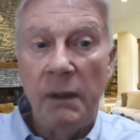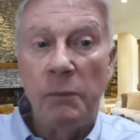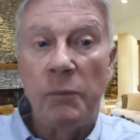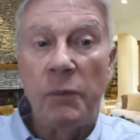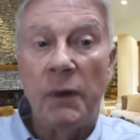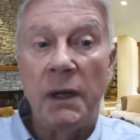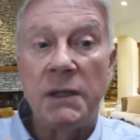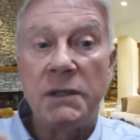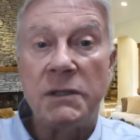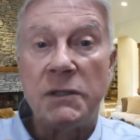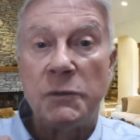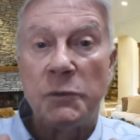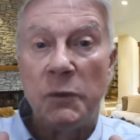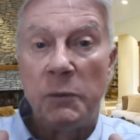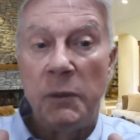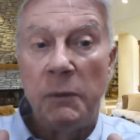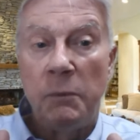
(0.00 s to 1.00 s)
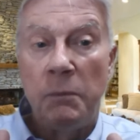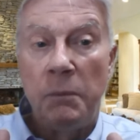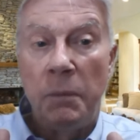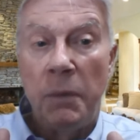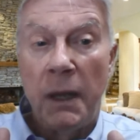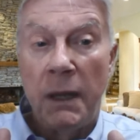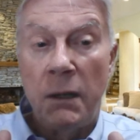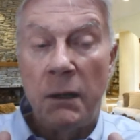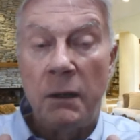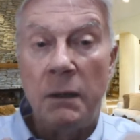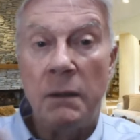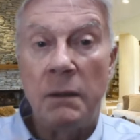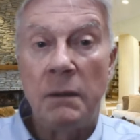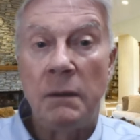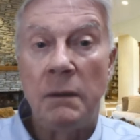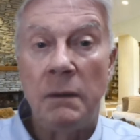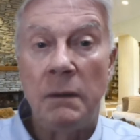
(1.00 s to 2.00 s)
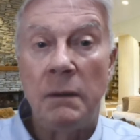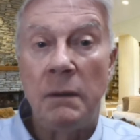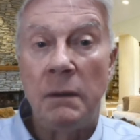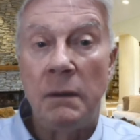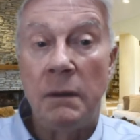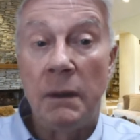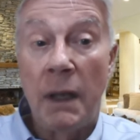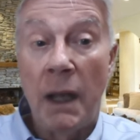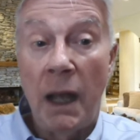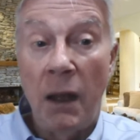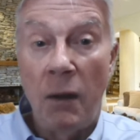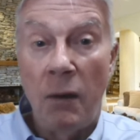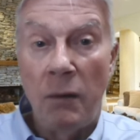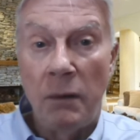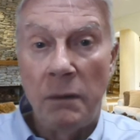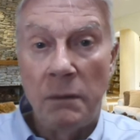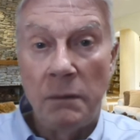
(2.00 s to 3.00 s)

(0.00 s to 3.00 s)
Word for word: prices will be better now